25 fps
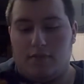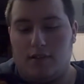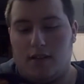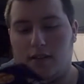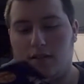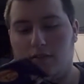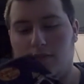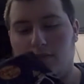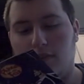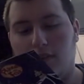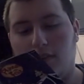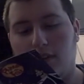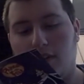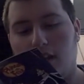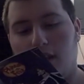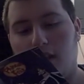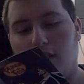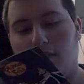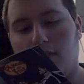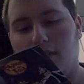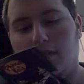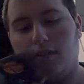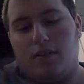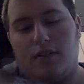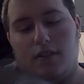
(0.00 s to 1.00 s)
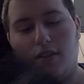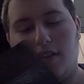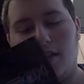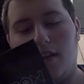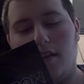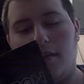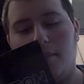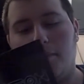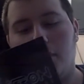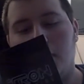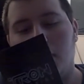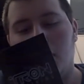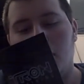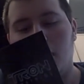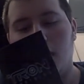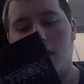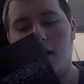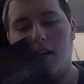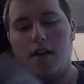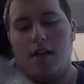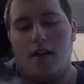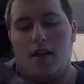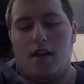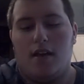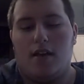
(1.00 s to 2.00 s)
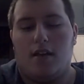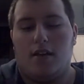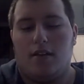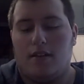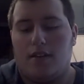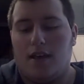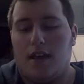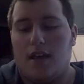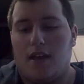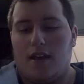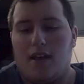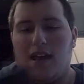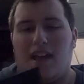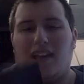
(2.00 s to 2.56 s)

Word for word: That's fucking obvious. But, yeah, it